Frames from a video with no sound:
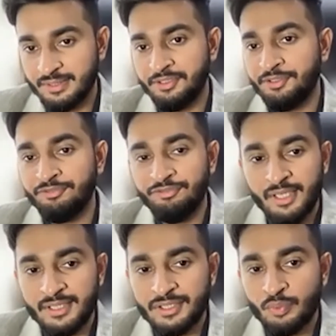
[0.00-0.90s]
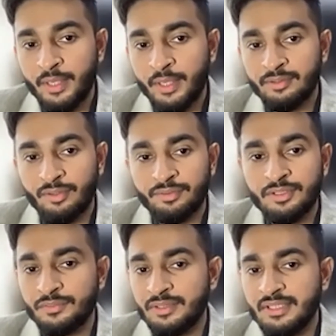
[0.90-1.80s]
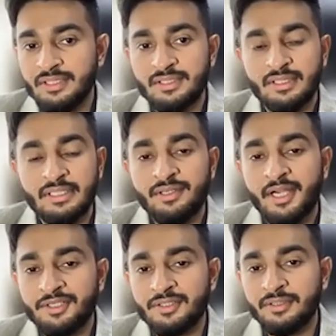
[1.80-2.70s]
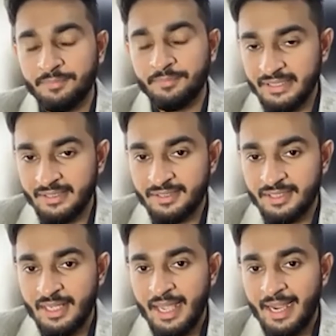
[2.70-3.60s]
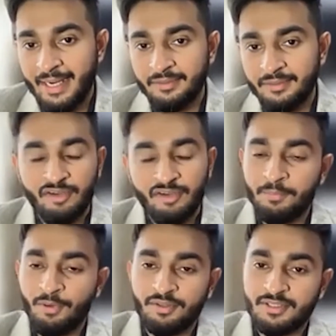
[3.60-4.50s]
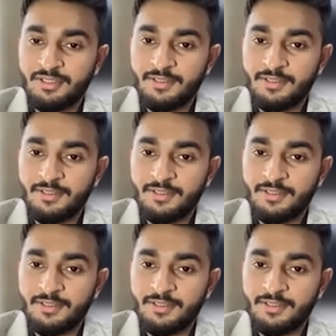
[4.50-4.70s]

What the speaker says: did you face while talking to these international committees and government bodies?